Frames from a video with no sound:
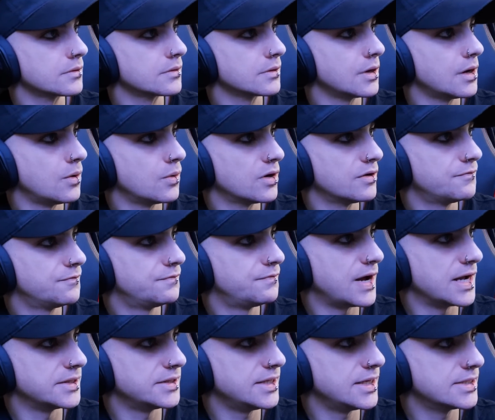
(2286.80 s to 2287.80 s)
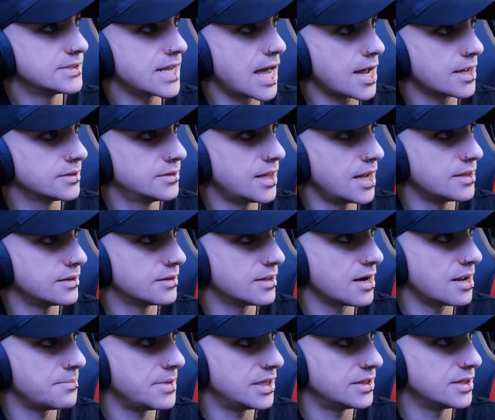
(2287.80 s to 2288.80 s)
I want to find the exact date that
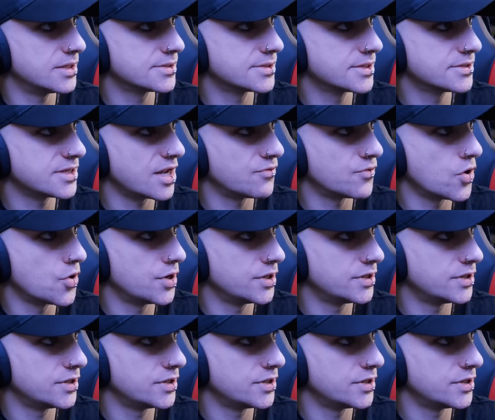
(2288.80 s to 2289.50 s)
I made this, because I wrote it